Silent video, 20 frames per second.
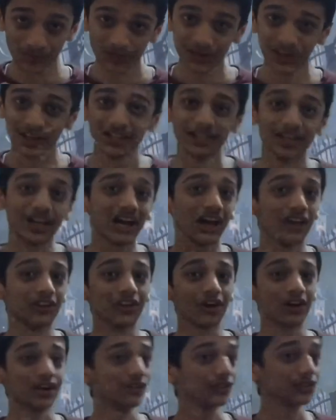And I have
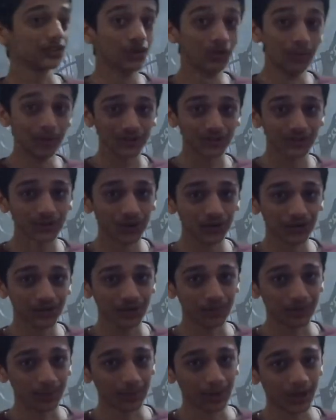so much content
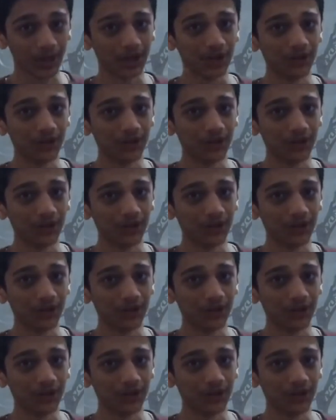prepared.